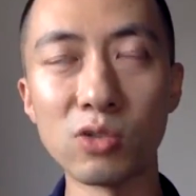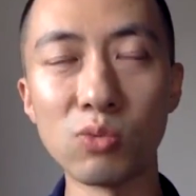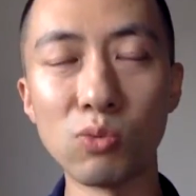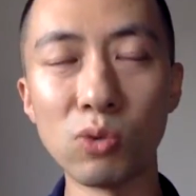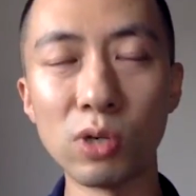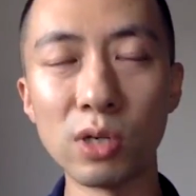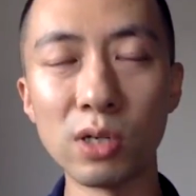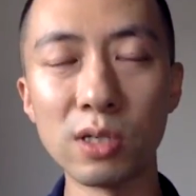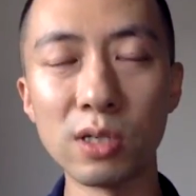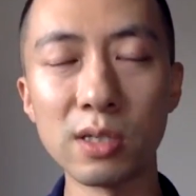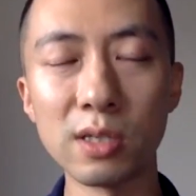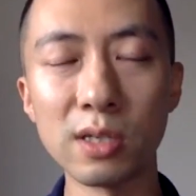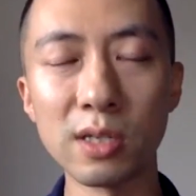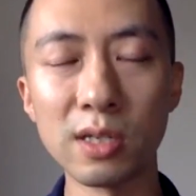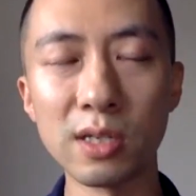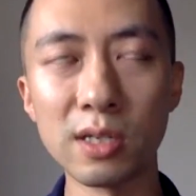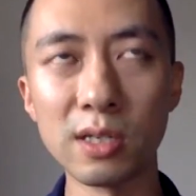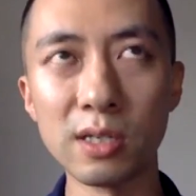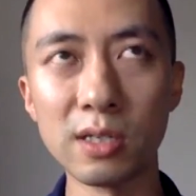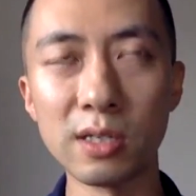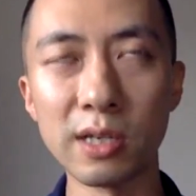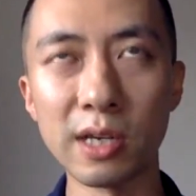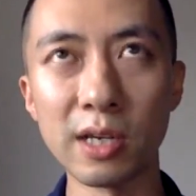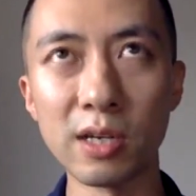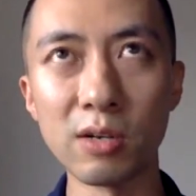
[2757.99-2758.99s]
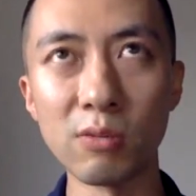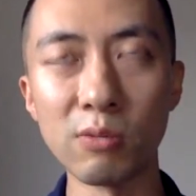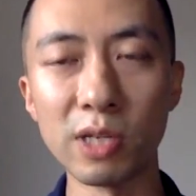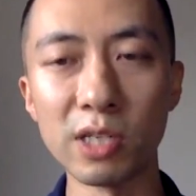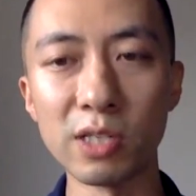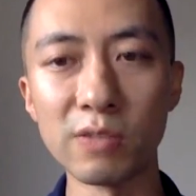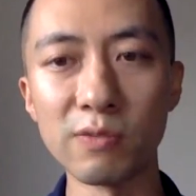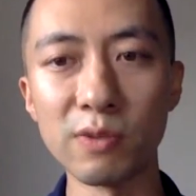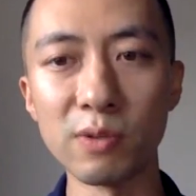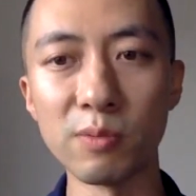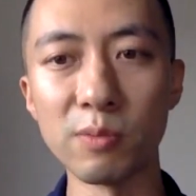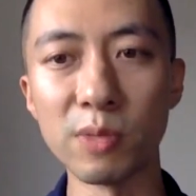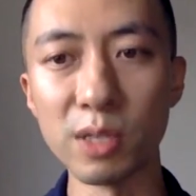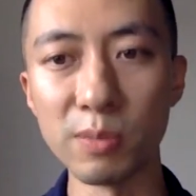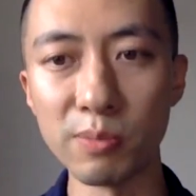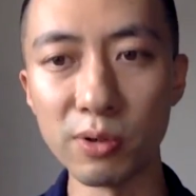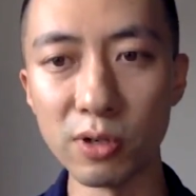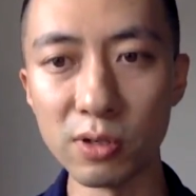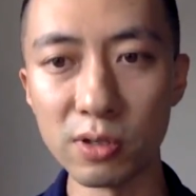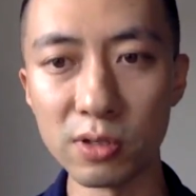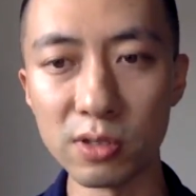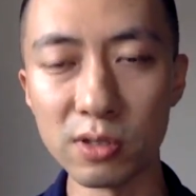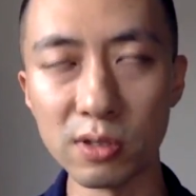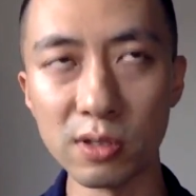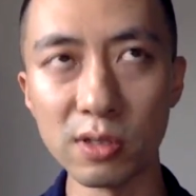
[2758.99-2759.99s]
One of the key takeaways for me
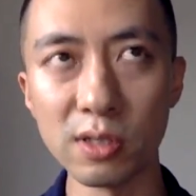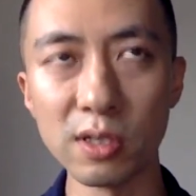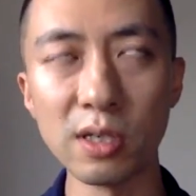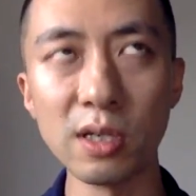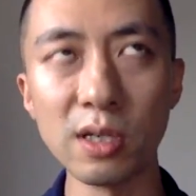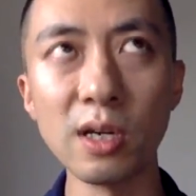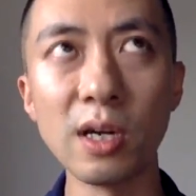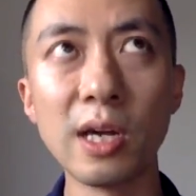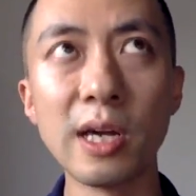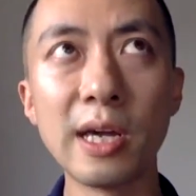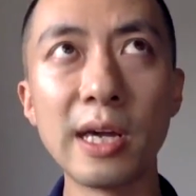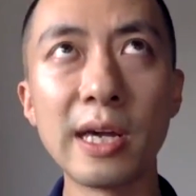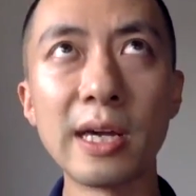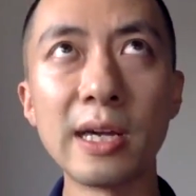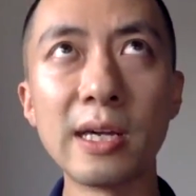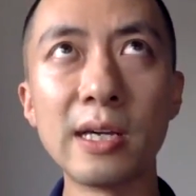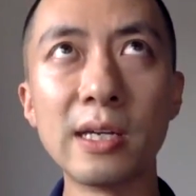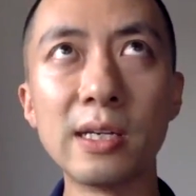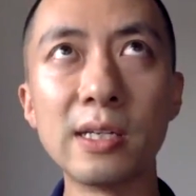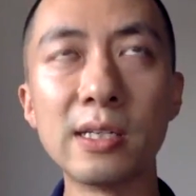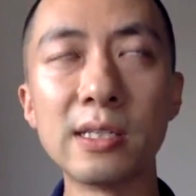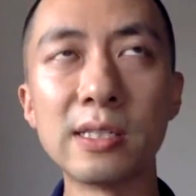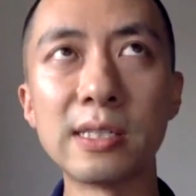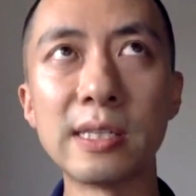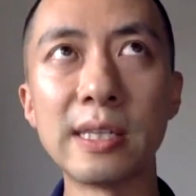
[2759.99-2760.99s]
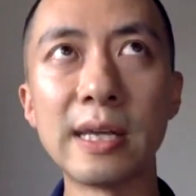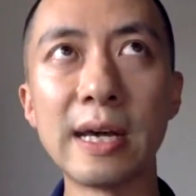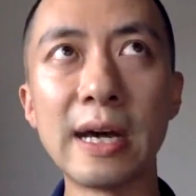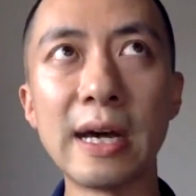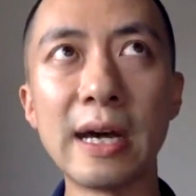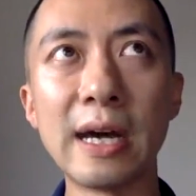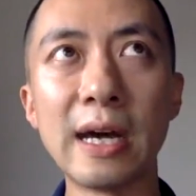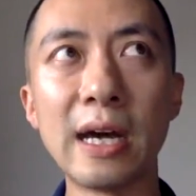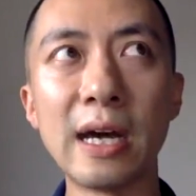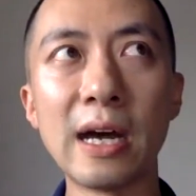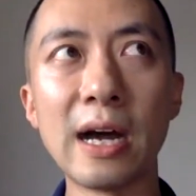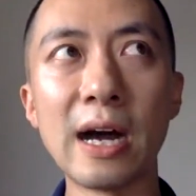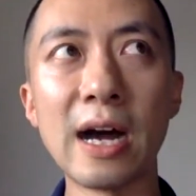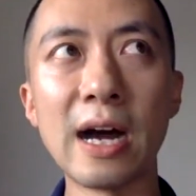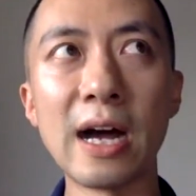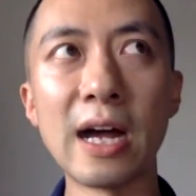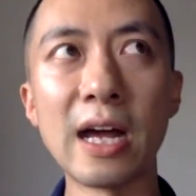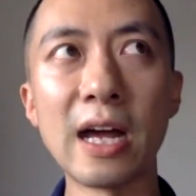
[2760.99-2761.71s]
personally is that I